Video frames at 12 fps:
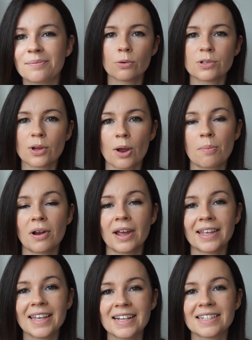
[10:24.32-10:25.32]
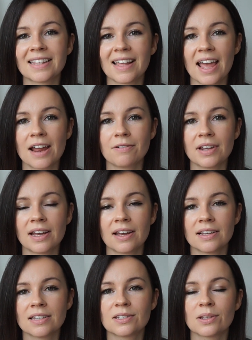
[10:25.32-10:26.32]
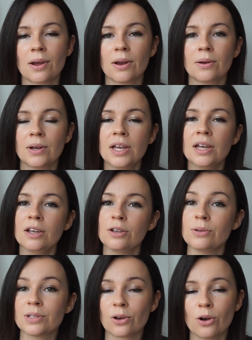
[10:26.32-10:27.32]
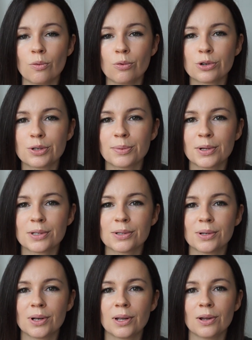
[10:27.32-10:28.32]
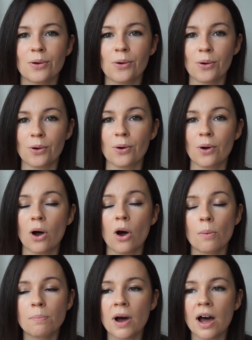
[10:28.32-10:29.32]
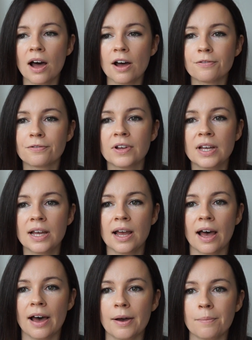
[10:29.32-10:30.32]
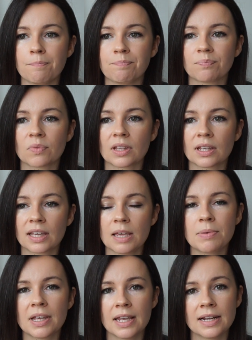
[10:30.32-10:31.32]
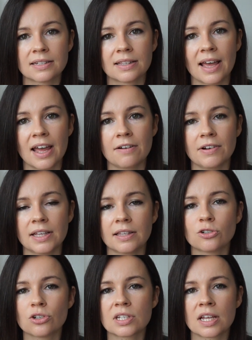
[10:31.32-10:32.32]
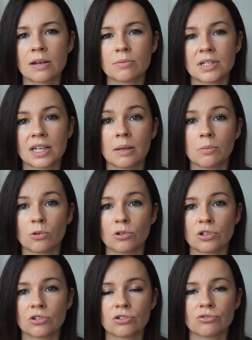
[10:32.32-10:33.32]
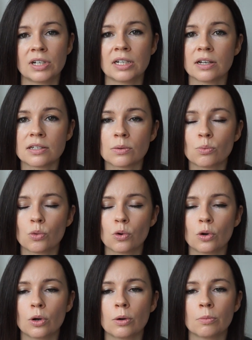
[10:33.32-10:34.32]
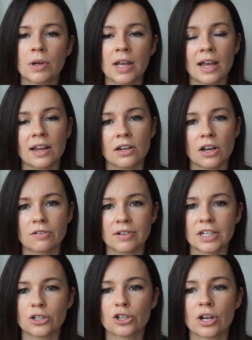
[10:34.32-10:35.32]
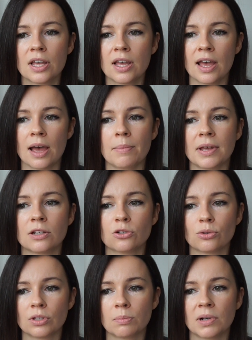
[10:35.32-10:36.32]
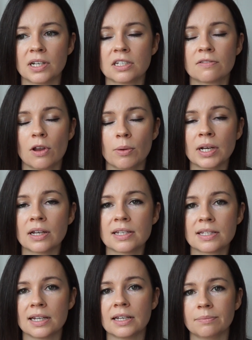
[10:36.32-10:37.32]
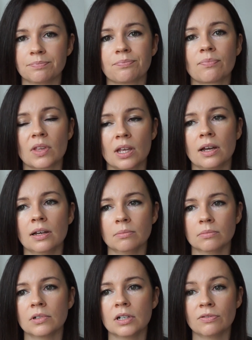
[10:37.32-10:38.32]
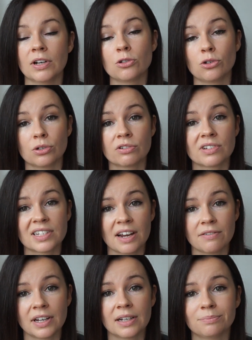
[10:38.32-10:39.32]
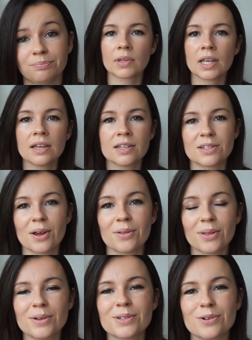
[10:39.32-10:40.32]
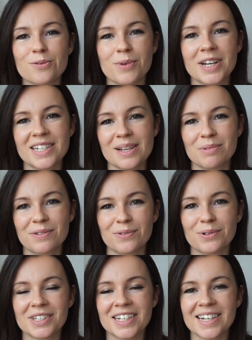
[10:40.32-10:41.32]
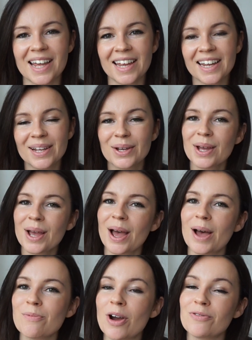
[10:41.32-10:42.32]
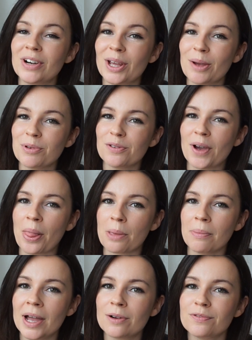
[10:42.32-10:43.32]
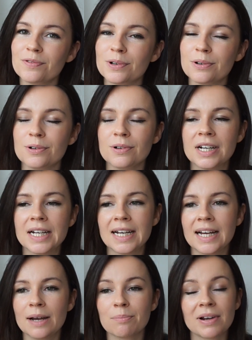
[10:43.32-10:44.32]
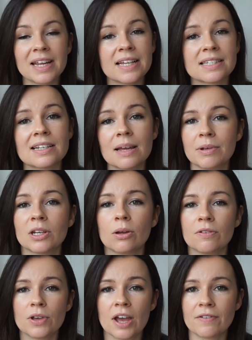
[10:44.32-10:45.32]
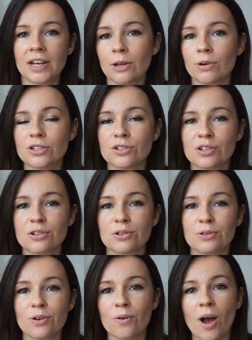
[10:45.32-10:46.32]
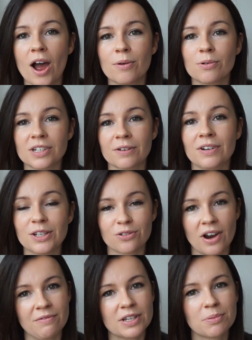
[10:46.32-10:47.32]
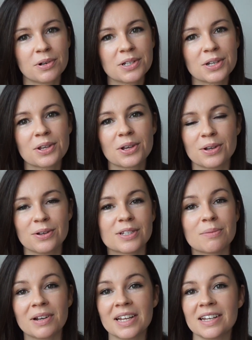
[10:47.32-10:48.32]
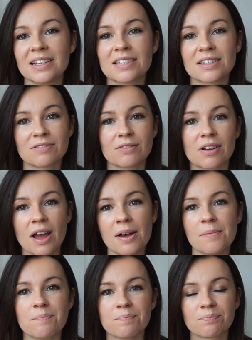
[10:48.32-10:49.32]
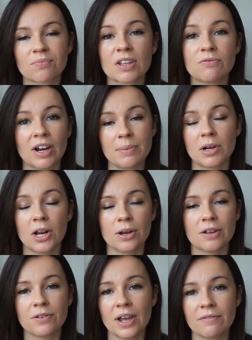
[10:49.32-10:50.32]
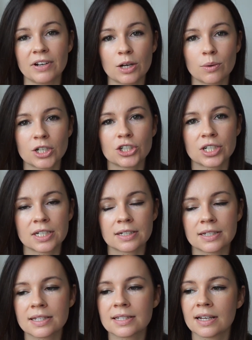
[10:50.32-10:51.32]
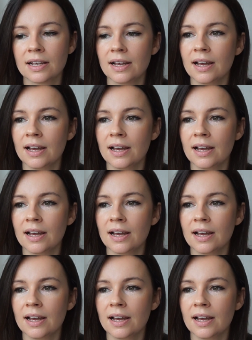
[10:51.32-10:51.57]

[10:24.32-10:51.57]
Also applying heat to the area, so using a hot water bottle or a hot bath, keeping heat to the area. This just helps to keep your uterus really nice and warm and nourished, and making sure the blood is flowing nicely around your uterus area. So those are all my tips for today. I really hope you found them helpful. Please let me know if you have any questions at all. I will definitely try and respond to you, so please write below if you have any questions.